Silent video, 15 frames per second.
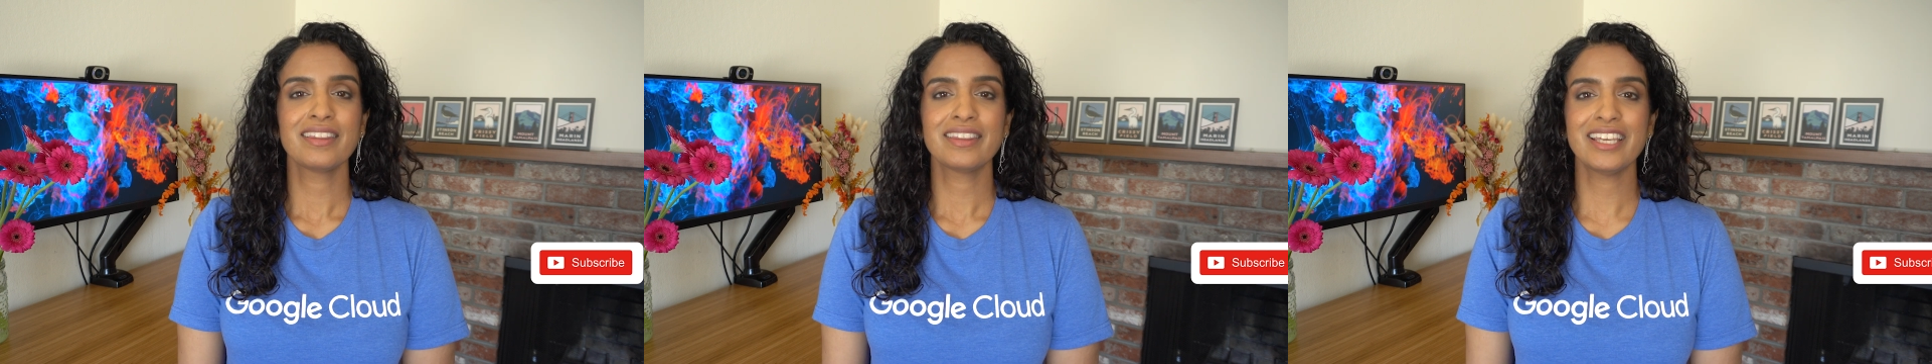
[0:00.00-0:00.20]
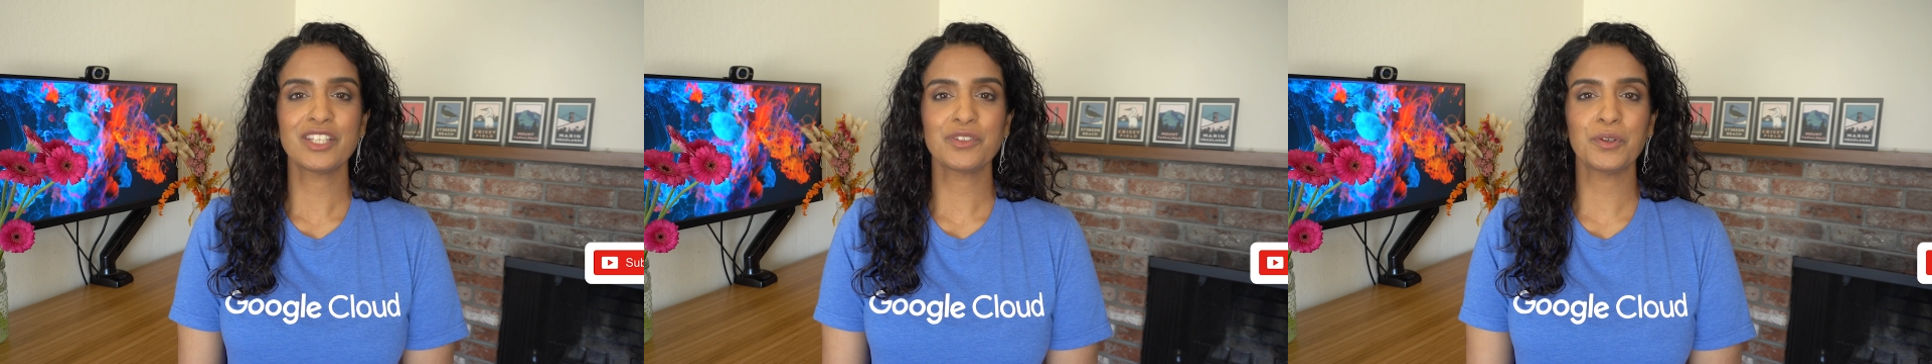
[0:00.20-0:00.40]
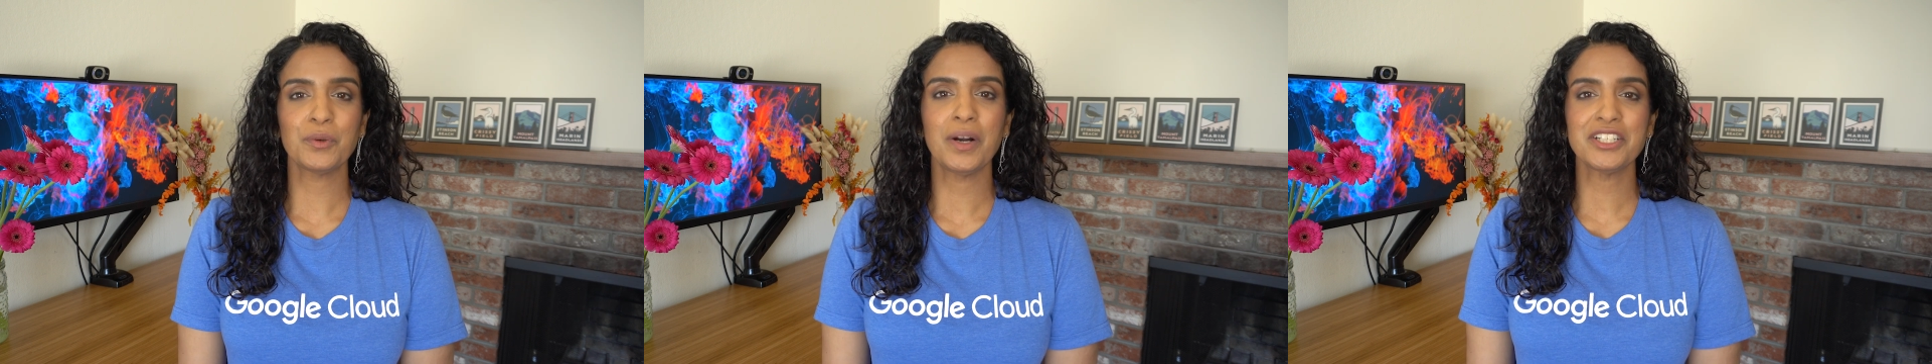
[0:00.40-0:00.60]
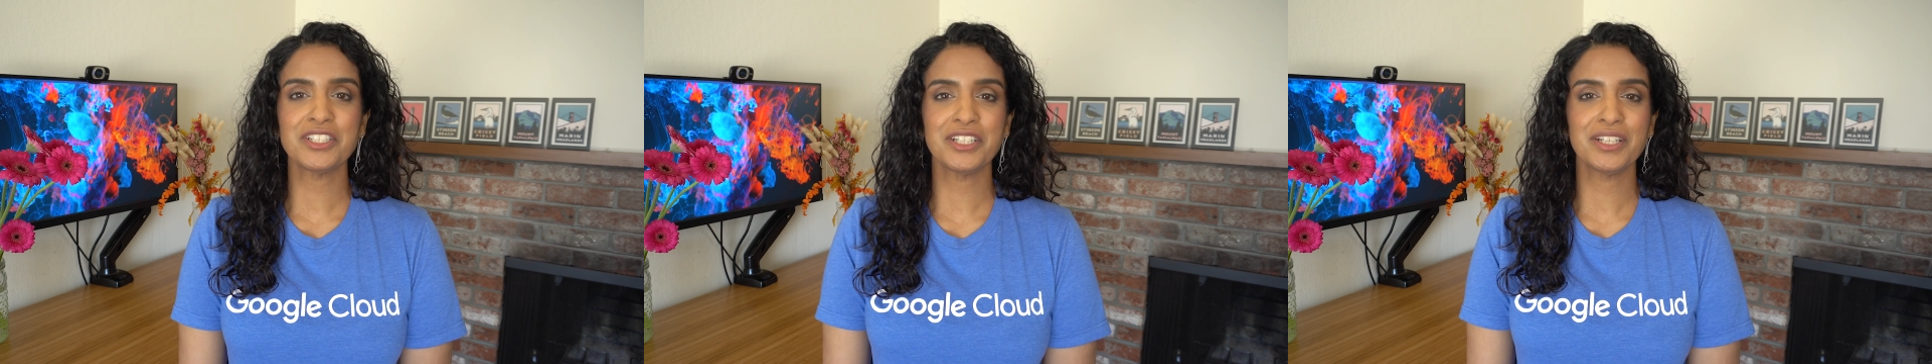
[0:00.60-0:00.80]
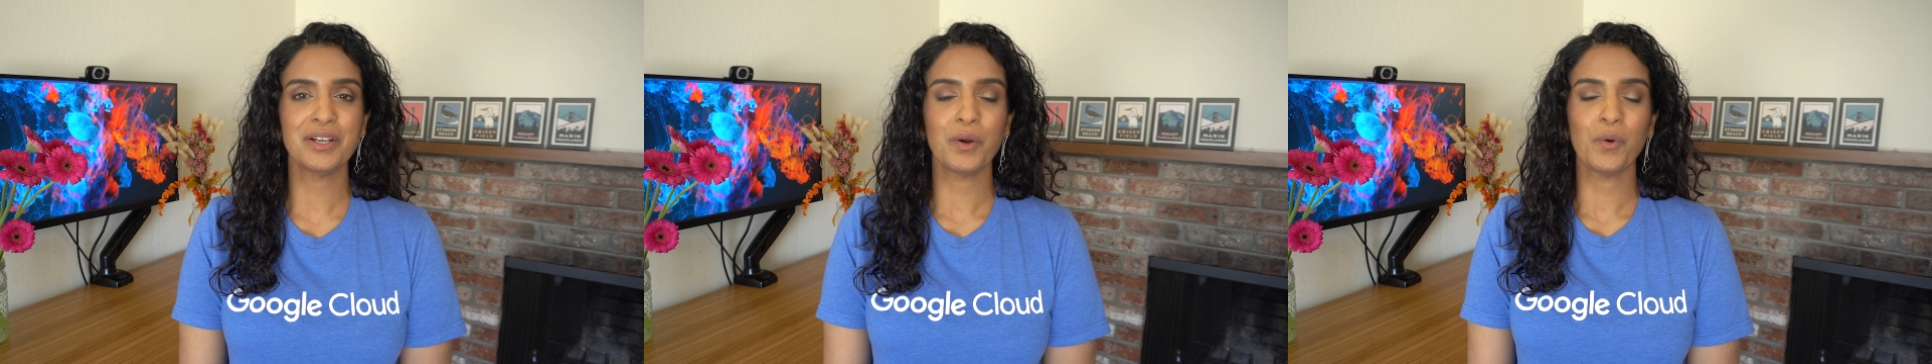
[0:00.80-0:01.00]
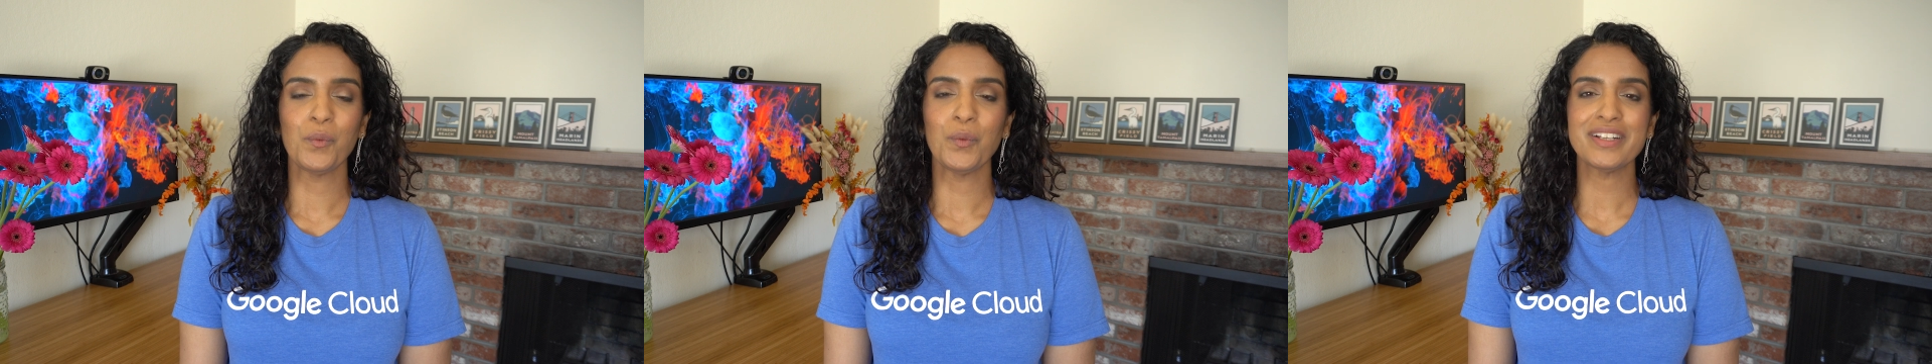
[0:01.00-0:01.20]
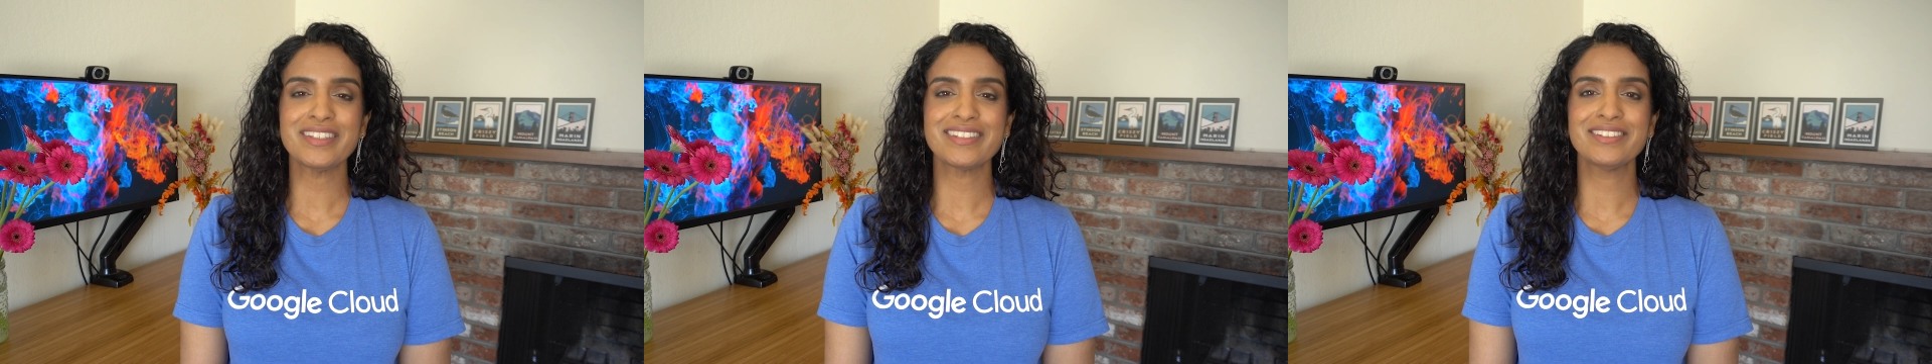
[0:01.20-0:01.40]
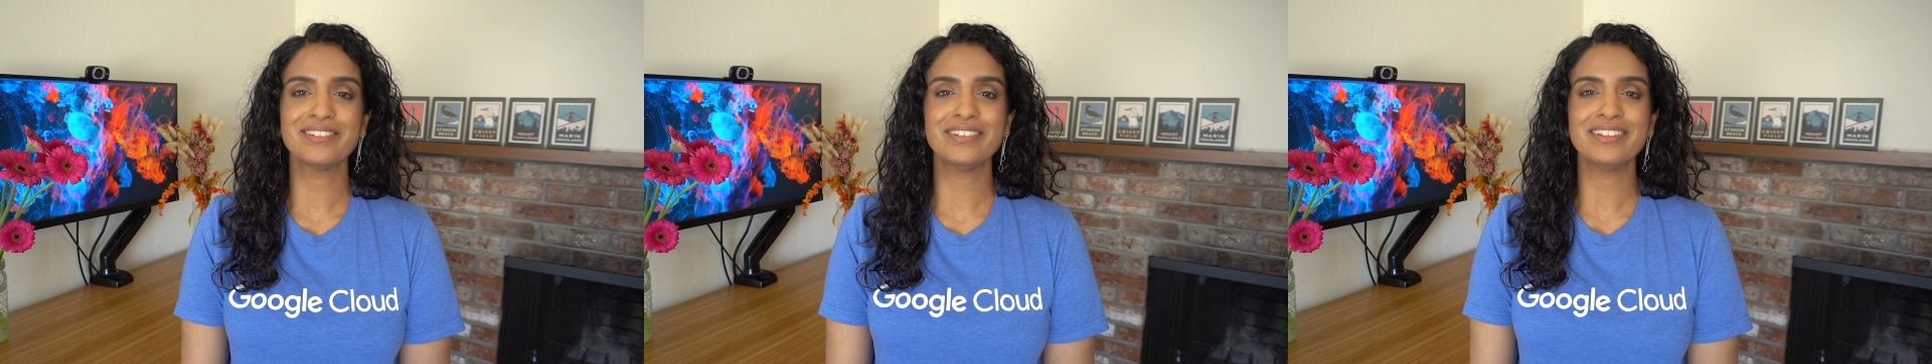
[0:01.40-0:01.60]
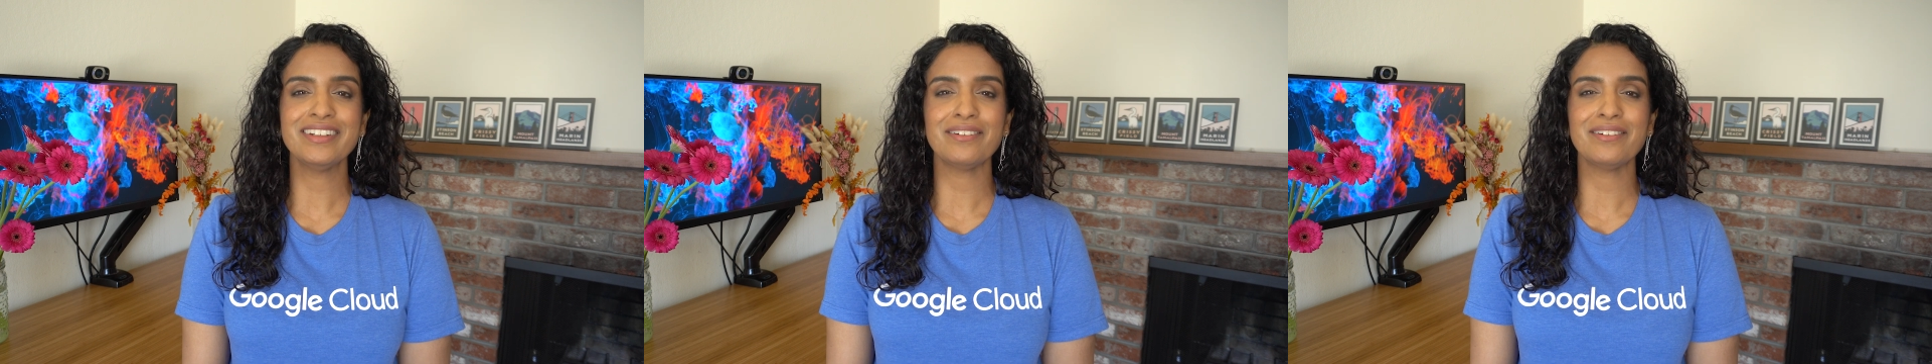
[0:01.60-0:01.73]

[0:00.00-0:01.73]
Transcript: Thanks for watching What's New in